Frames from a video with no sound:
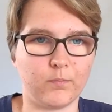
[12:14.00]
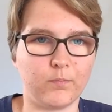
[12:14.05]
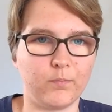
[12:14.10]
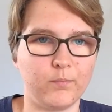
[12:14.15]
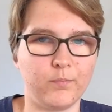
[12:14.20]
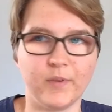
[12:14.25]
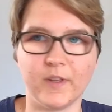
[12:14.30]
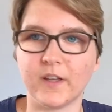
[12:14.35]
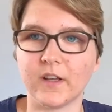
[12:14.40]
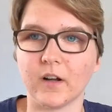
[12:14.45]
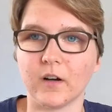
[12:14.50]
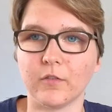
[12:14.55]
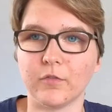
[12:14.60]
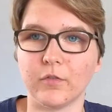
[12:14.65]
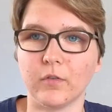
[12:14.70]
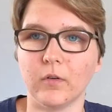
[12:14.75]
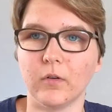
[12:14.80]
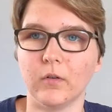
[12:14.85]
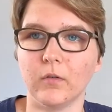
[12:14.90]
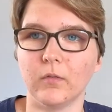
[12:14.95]
be
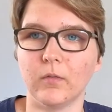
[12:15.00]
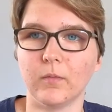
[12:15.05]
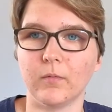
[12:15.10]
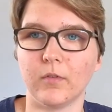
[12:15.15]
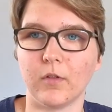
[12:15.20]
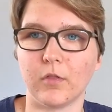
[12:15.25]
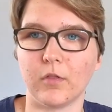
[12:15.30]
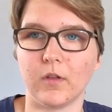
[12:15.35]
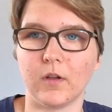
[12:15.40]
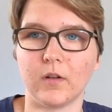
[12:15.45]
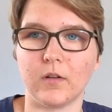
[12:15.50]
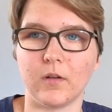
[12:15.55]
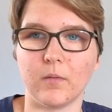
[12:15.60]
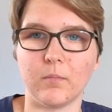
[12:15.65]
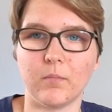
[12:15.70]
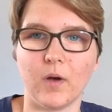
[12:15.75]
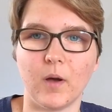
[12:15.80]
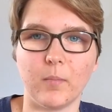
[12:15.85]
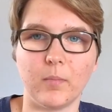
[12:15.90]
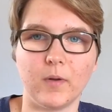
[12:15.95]
careful with it in
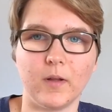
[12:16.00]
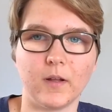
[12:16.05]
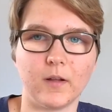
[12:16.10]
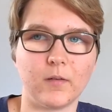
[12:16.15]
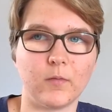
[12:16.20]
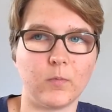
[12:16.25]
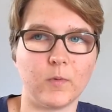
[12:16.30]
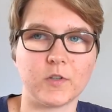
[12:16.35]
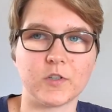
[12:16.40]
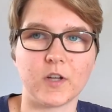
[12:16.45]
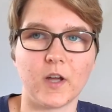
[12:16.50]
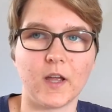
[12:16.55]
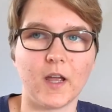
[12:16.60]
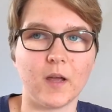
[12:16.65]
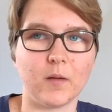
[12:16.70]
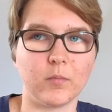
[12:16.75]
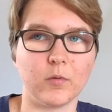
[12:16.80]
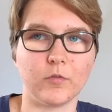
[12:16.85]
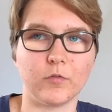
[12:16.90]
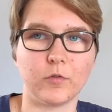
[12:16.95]
public, which I
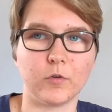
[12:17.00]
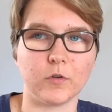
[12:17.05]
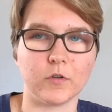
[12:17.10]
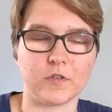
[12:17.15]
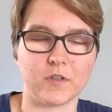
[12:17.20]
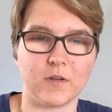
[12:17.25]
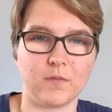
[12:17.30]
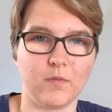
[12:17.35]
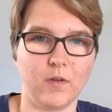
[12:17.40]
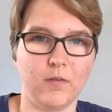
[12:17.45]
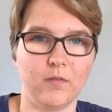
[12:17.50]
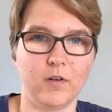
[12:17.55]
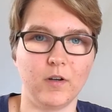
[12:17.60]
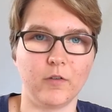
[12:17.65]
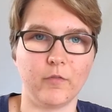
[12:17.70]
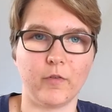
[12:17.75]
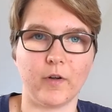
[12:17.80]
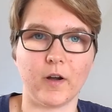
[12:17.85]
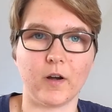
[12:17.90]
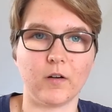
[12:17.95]
am, of course. I'm very
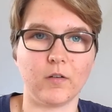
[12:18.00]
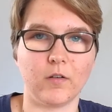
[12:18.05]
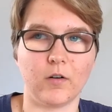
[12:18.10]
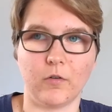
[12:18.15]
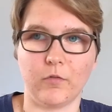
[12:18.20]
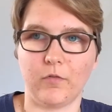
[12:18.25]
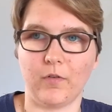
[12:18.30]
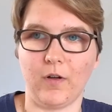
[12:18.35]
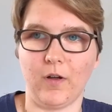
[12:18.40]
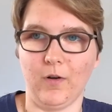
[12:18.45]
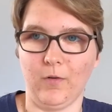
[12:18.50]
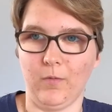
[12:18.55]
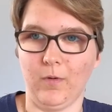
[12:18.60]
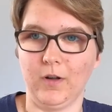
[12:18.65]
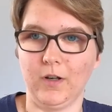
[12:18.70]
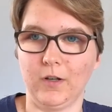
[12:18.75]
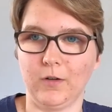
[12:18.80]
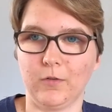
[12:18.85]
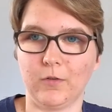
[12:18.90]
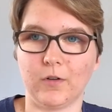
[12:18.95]
aware of how
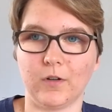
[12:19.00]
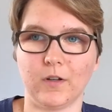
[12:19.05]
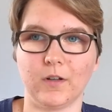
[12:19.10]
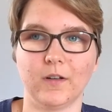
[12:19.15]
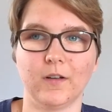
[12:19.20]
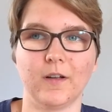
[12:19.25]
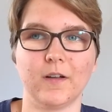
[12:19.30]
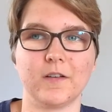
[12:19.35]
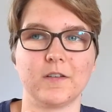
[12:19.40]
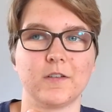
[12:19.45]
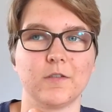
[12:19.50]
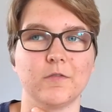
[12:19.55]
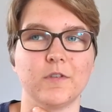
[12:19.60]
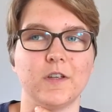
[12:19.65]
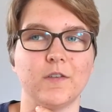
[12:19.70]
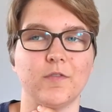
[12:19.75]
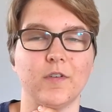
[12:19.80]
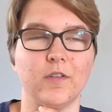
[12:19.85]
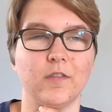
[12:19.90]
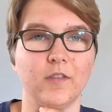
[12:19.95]
I look and I don't
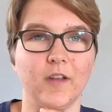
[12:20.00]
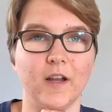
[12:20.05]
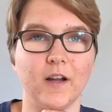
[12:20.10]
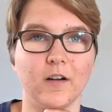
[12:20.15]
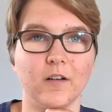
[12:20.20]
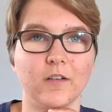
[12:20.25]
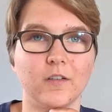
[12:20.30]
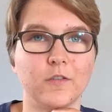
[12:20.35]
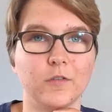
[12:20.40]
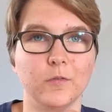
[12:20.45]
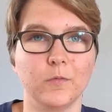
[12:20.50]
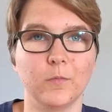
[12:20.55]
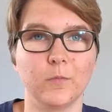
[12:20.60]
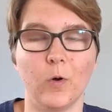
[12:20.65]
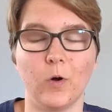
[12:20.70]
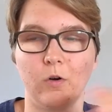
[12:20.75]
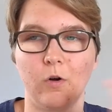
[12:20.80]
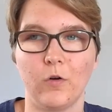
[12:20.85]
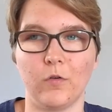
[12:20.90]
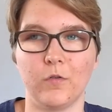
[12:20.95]
even dare to
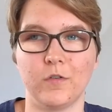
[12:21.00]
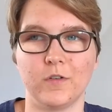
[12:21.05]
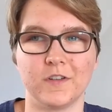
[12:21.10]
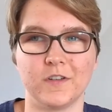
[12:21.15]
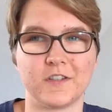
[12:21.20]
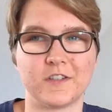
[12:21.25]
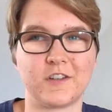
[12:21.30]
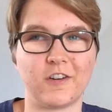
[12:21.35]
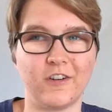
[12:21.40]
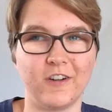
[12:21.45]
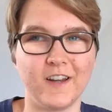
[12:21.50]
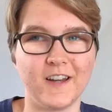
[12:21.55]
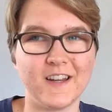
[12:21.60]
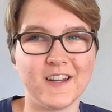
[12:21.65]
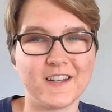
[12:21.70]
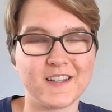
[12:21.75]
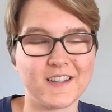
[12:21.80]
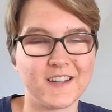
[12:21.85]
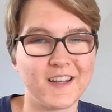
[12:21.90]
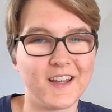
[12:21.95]
walk over the street
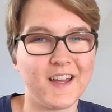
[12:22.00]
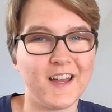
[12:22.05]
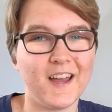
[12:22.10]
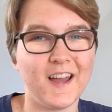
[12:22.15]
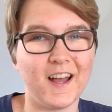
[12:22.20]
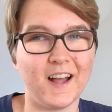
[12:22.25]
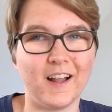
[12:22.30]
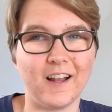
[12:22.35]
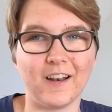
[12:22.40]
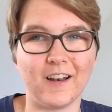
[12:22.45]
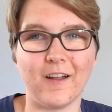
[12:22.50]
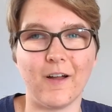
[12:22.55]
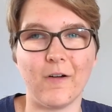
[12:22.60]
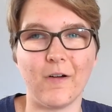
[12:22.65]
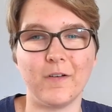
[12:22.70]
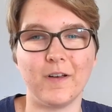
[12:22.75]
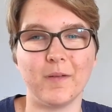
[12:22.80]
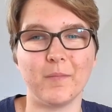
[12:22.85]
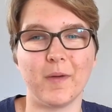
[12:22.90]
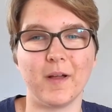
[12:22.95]

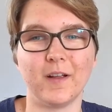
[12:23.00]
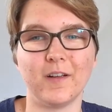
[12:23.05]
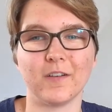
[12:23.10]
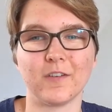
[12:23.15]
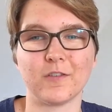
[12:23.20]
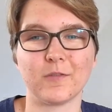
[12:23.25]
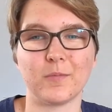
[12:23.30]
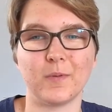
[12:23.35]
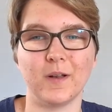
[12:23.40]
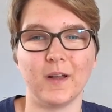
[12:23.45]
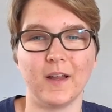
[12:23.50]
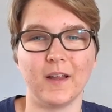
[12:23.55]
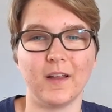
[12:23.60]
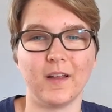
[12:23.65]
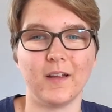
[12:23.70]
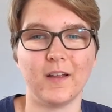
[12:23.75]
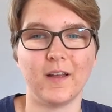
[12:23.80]
alone in my cosplay.